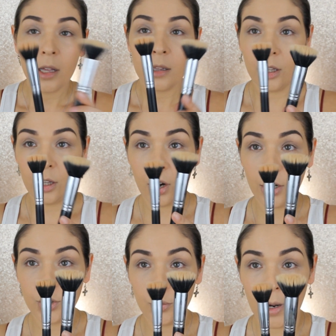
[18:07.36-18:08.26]
the
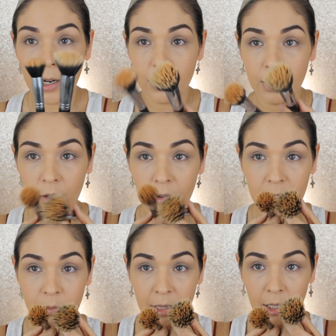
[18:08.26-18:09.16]
large one. So
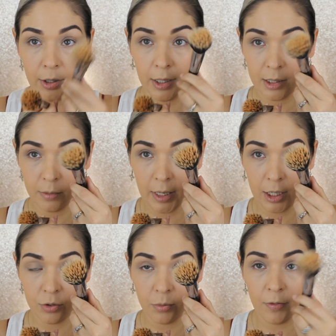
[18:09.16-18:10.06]
this is what they look like. This one
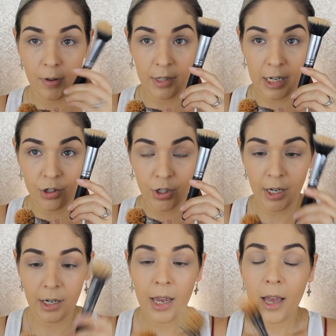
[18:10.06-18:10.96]
I use for my
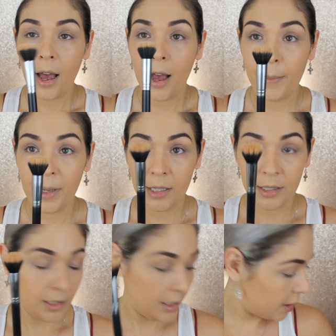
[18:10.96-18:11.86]
foundation, um, and
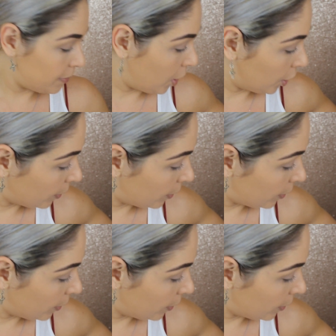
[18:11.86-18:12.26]
this is the smaller